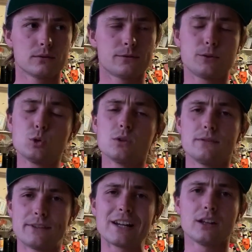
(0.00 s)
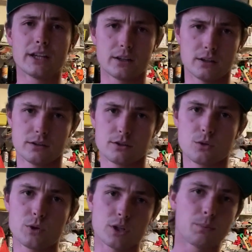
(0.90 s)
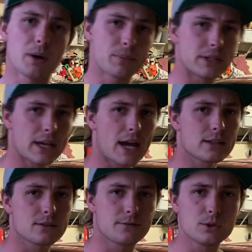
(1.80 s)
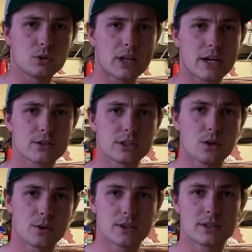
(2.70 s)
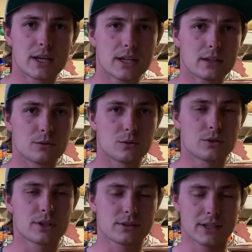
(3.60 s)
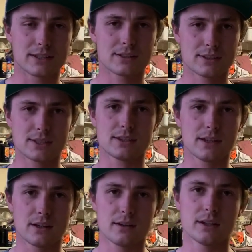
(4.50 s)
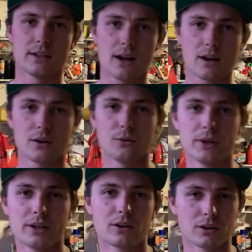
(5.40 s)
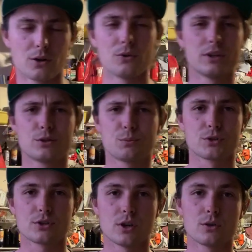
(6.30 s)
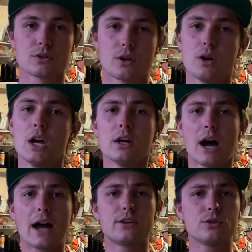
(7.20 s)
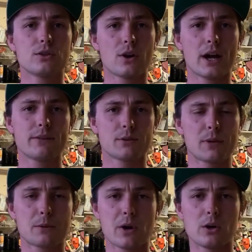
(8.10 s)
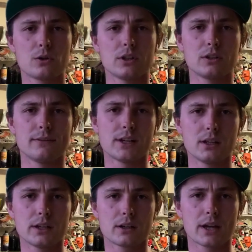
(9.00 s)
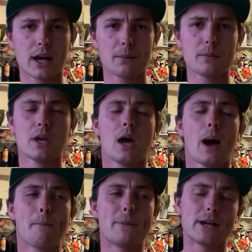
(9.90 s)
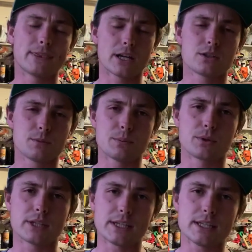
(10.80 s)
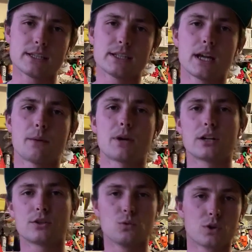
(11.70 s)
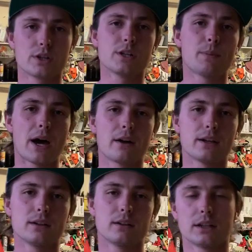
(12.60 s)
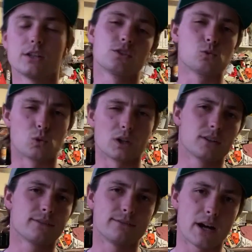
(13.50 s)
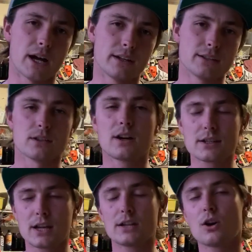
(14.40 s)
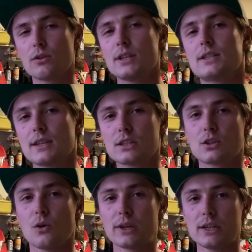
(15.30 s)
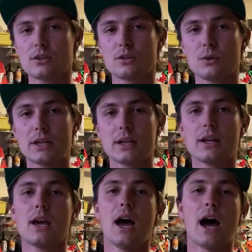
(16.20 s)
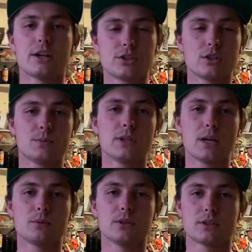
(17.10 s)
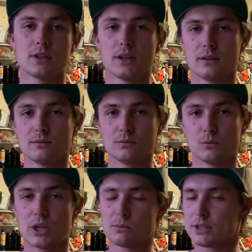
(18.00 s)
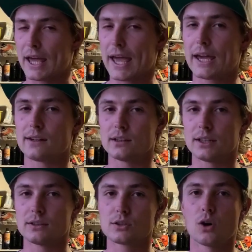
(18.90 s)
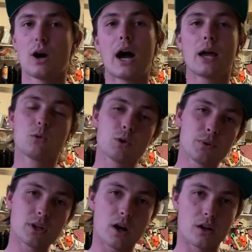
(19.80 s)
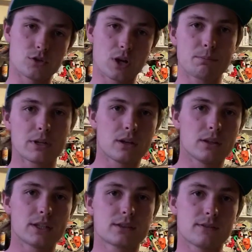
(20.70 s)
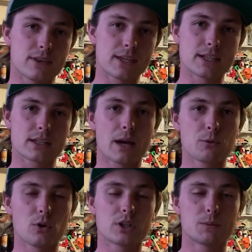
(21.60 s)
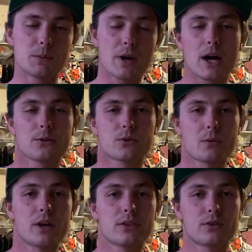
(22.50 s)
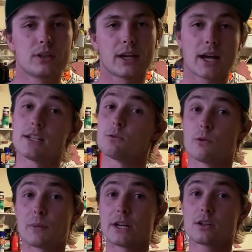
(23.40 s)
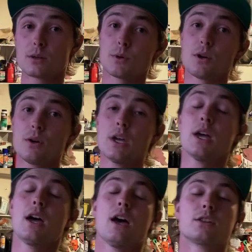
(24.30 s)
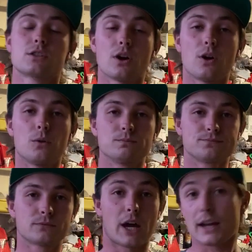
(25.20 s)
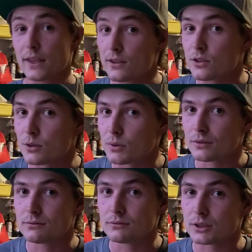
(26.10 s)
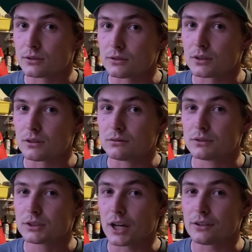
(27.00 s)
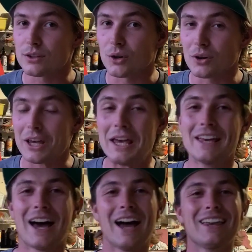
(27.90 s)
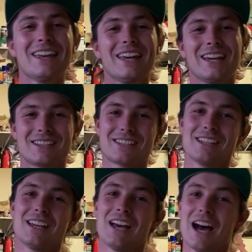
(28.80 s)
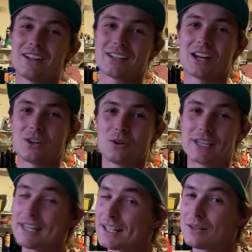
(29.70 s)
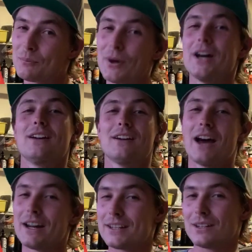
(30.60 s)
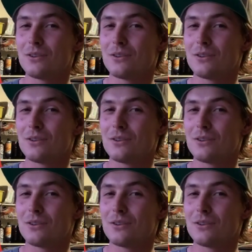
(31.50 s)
fuel ventilator, so when you're pumping gas, the fuel will actually go in the tank and it won't just like sit there and not go in, or go in super slow. So I do know I have to make my own little ventilator cap, but that should be pretty easy. I'm not too worried about it. It should work fine. As long as I know these things going into it, I should be able to handle it. So I will put it on a drop-down list of the things I'm going to be buying from On3, like I did with my turbo. So I got the turbo, just a little side note. I just got to go get it, but I did